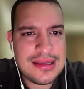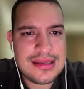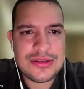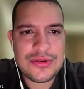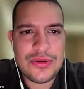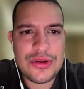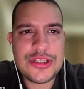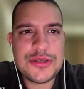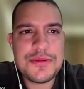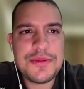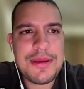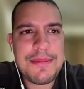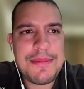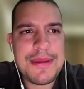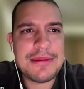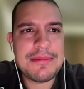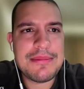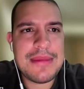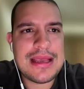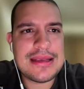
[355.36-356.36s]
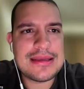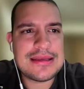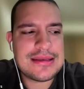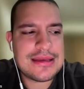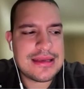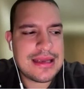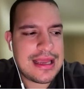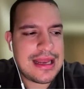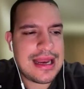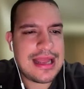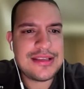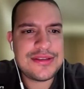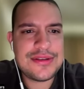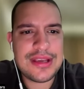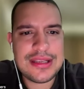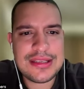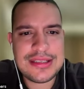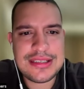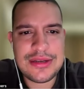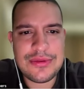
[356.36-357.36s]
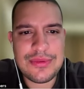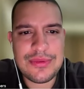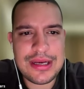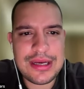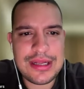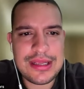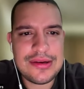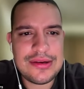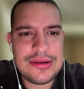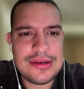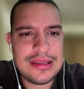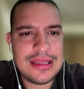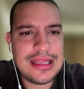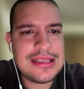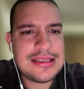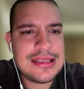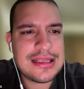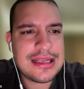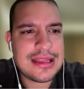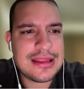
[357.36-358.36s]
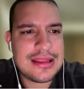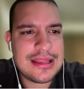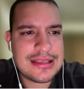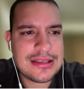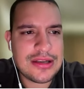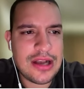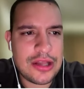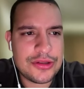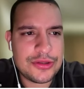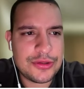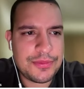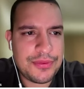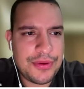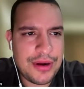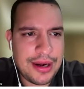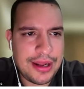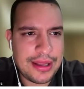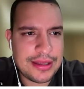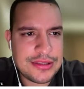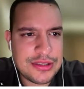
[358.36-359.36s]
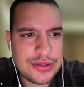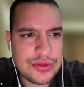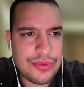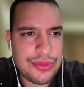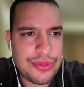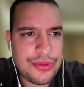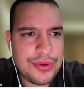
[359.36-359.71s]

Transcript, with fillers: it's going to be a big mess. And as you can see right here, let's look at this other product. So